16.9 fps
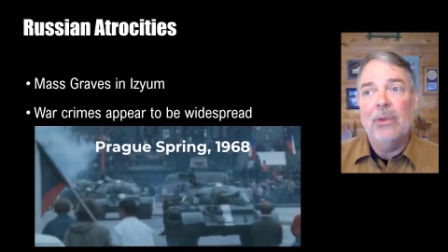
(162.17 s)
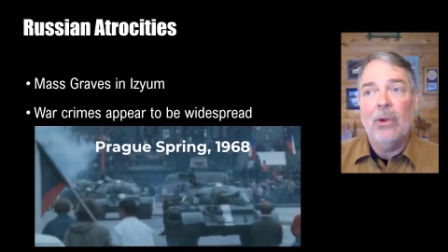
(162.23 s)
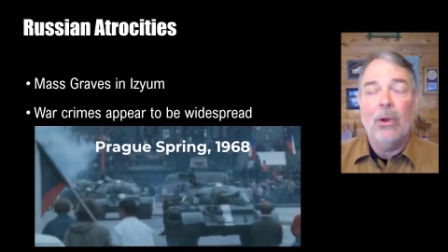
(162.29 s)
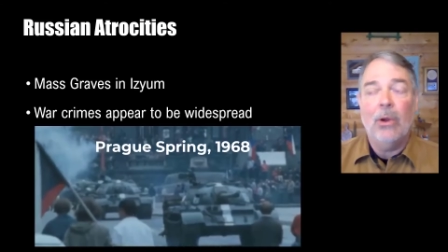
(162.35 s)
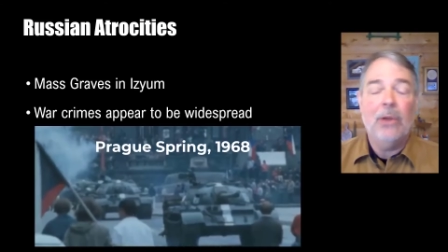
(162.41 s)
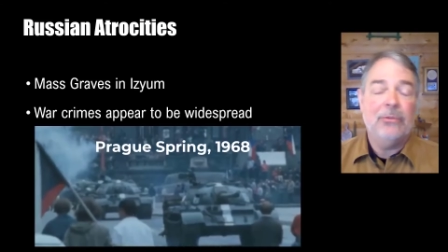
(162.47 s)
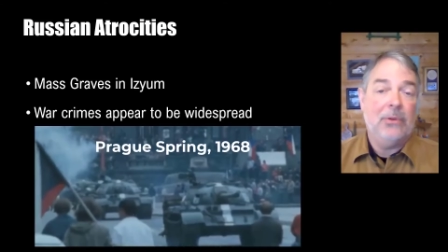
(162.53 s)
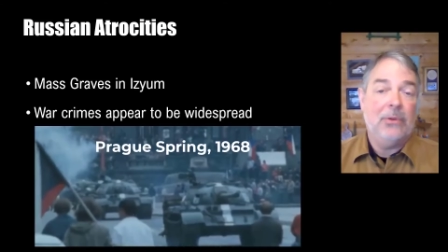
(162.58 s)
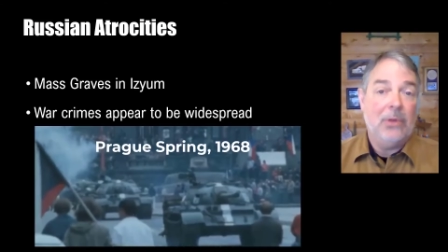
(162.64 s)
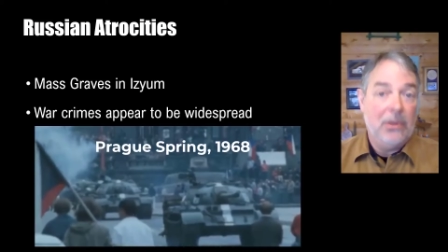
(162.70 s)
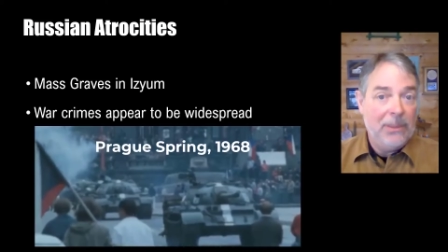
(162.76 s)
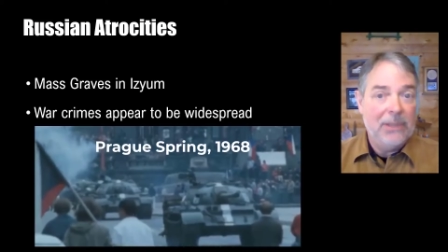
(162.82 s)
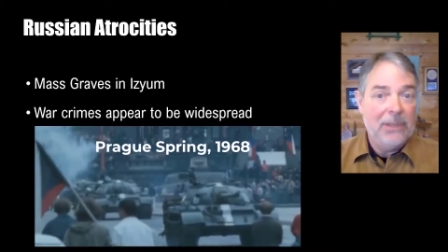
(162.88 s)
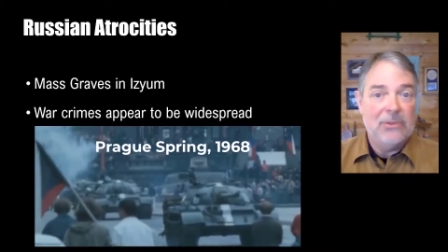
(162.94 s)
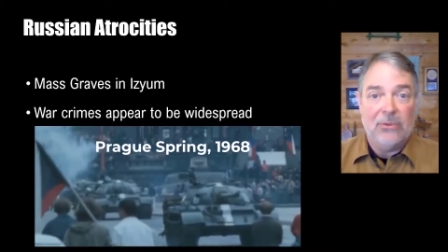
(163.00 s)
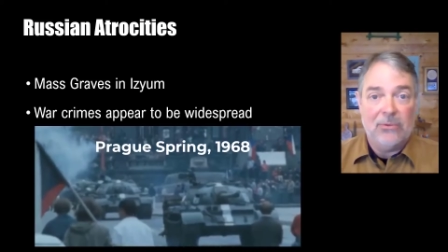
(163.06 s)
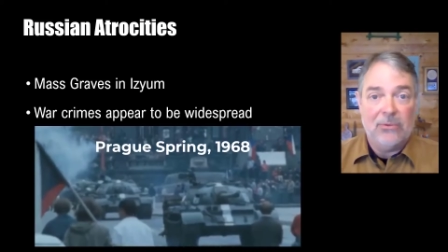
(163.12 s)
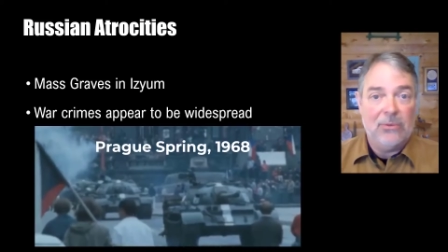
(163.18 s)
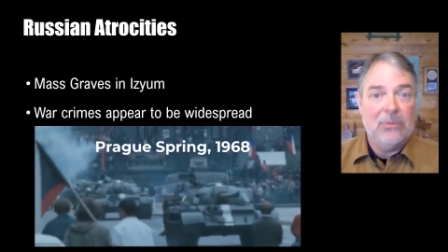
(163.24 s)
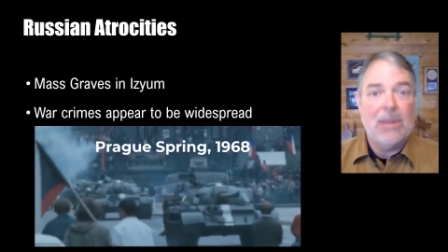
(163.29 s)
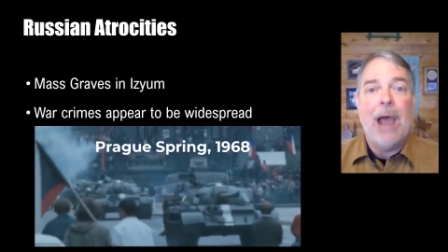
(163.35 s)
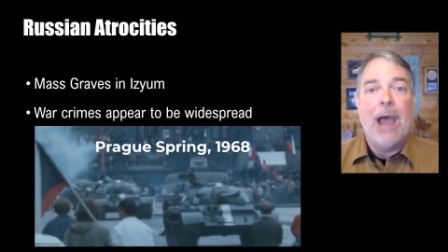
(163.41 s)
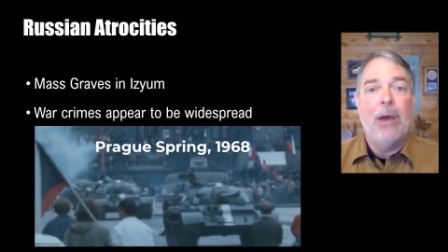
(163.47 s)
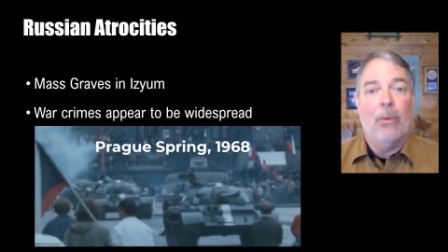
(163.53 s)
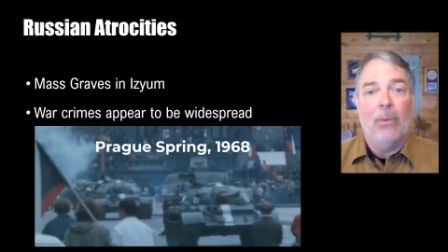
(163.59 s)
They're also going to be just
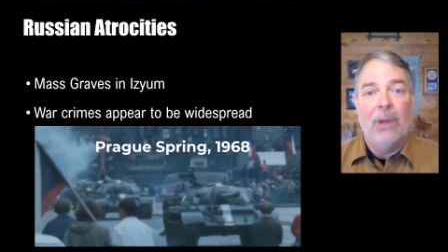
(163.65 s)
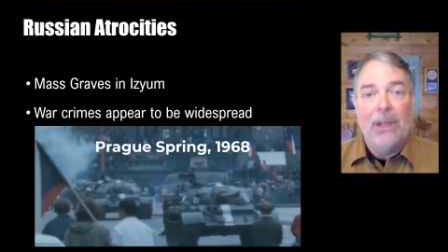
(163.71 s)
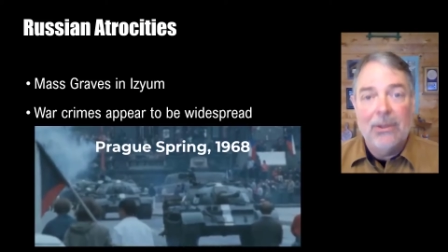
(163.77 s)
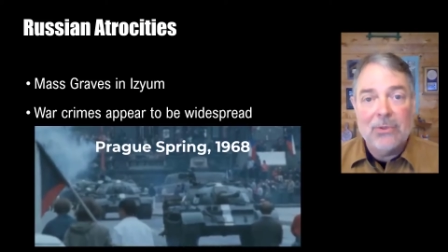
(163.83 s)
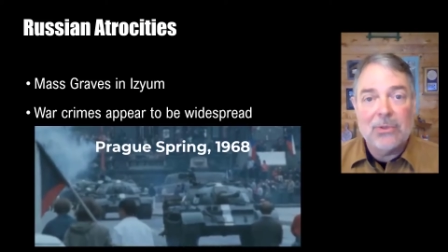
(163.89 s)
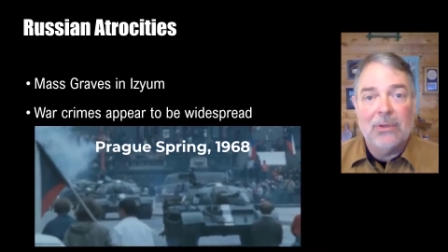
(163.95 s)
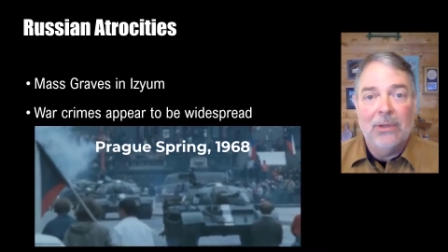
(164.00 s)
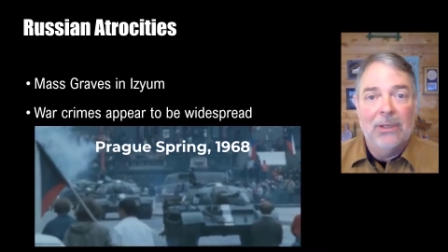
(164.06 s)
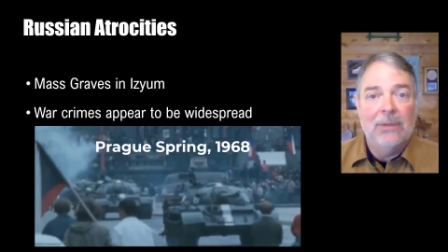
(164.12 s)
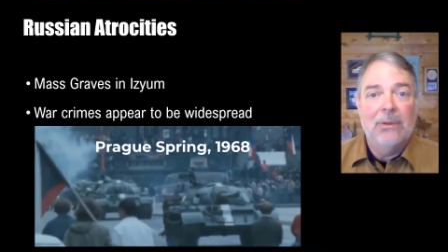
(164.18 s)
outraged